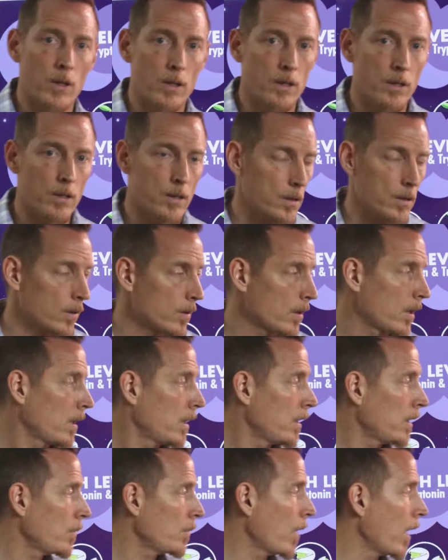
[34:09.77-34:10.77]
soda
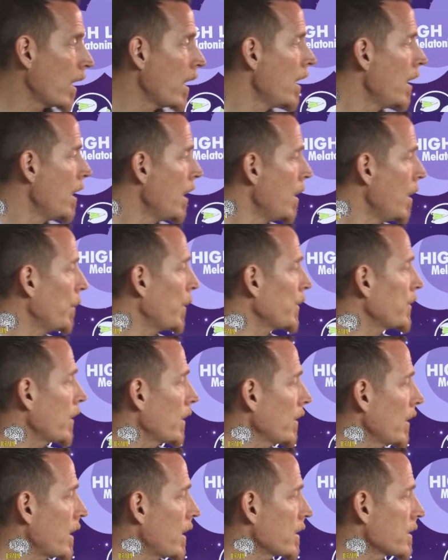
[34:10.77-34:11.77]
anyway. But there are a
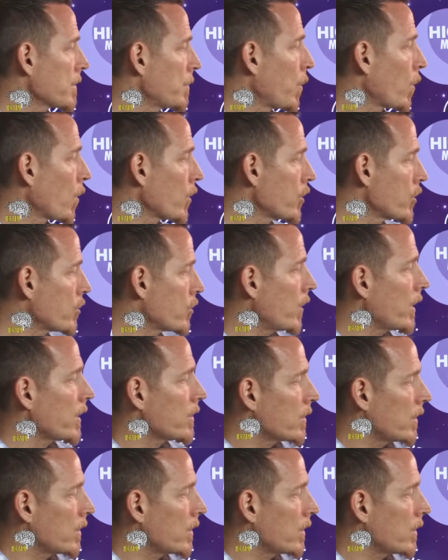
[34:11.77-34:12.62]
lot of sports drinks and other